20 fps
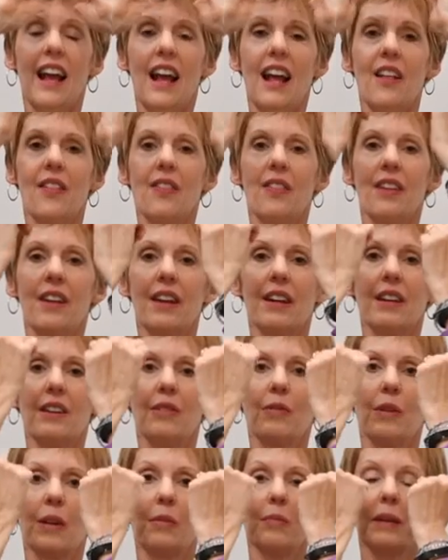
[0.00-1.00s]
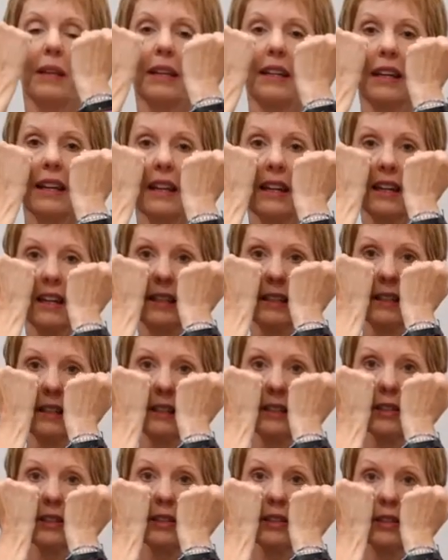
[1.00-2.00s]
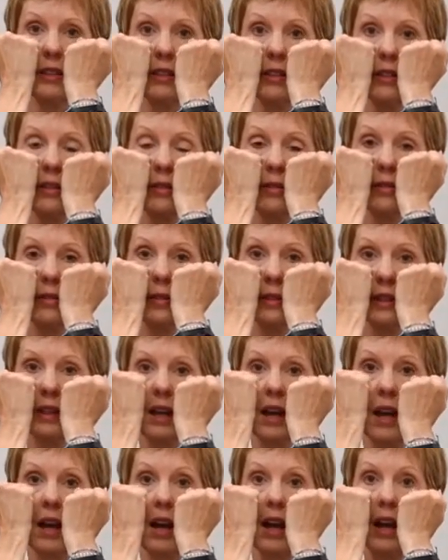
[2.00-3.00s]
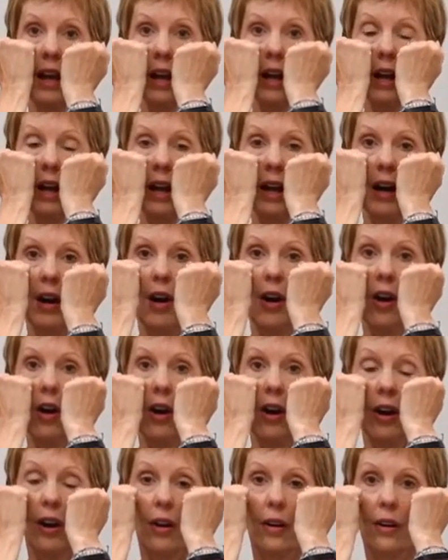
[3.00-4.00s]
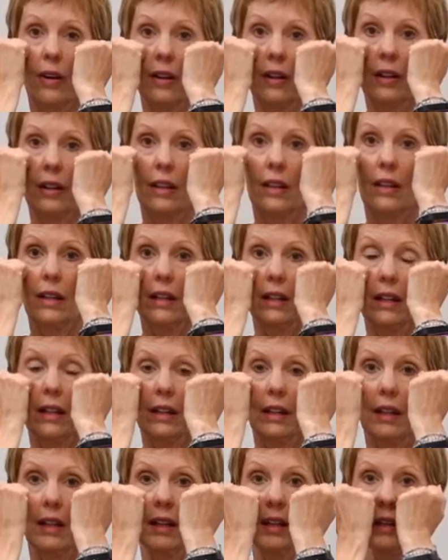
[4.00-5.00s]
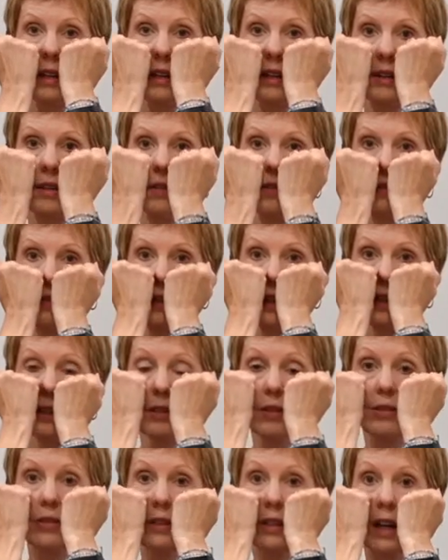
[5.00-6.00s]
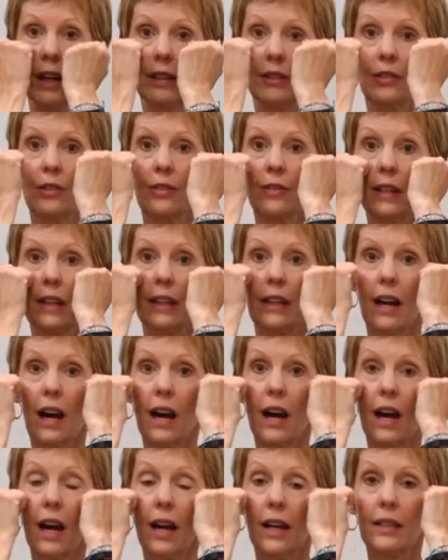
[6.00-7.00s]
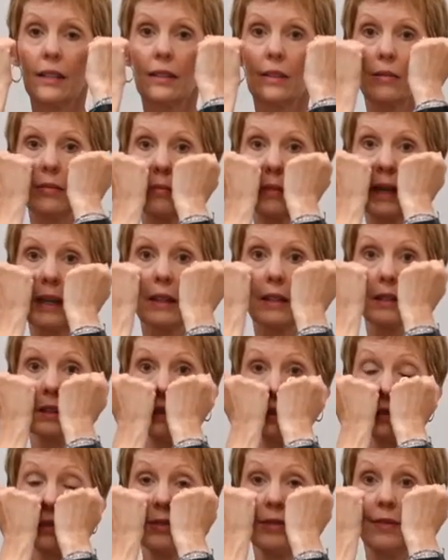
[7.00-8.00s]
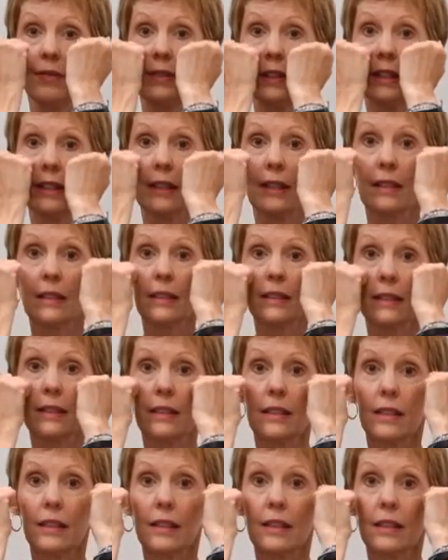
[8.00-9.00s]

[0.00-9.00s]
and then we begin to use our fingers under the eyes, make a little fist